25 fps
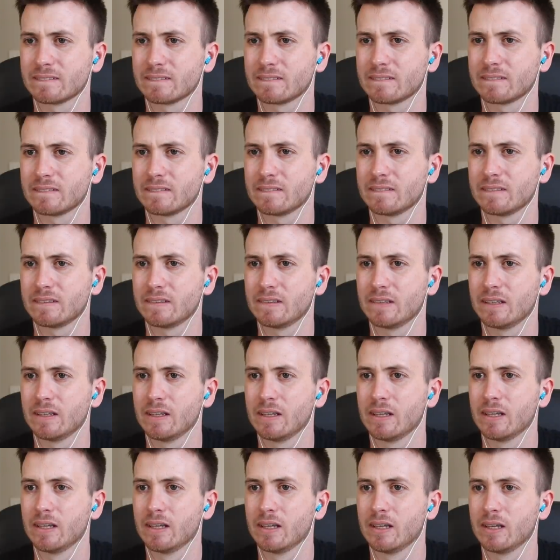
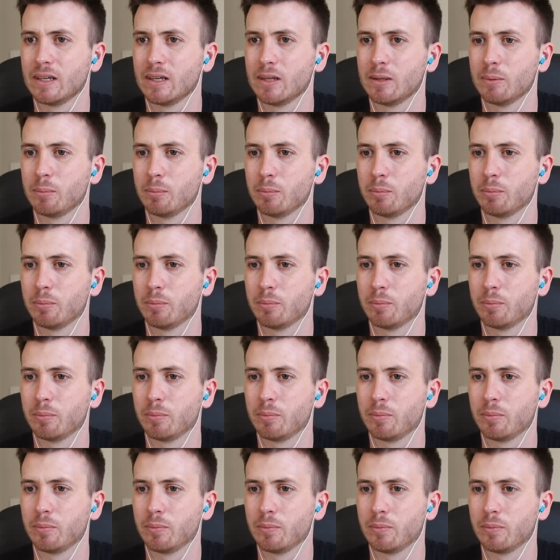
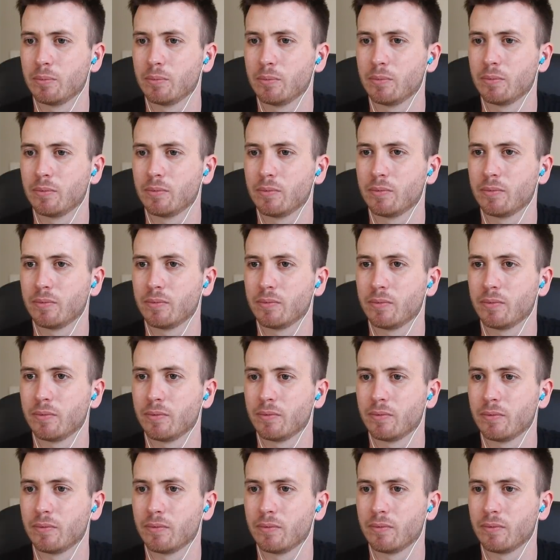
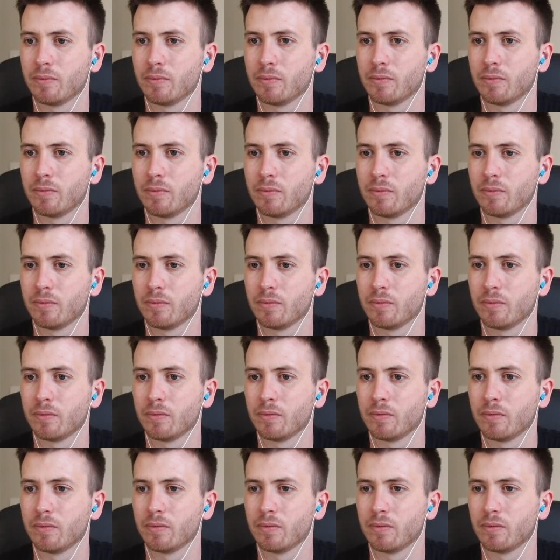
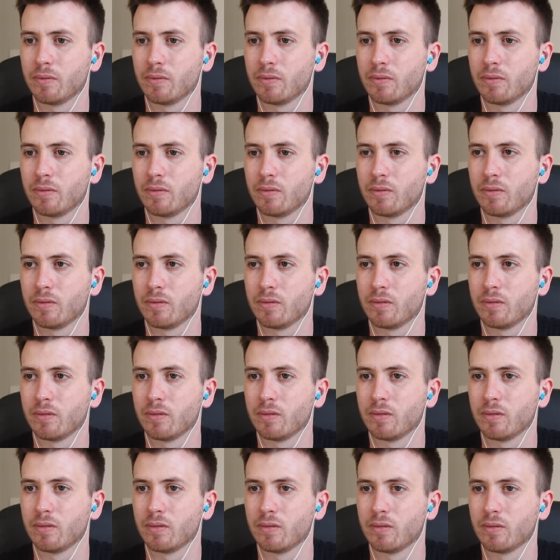
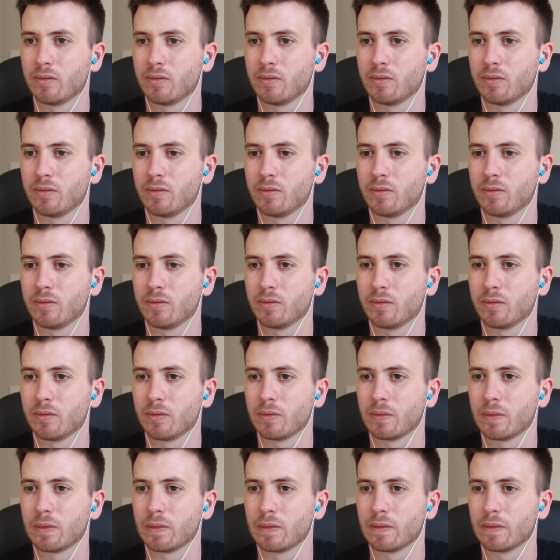
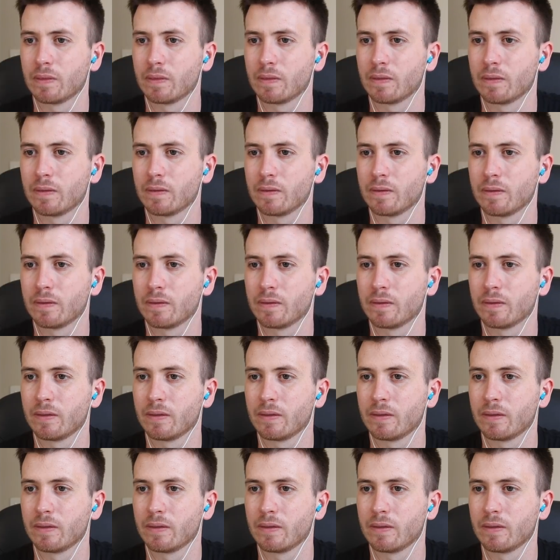(silence)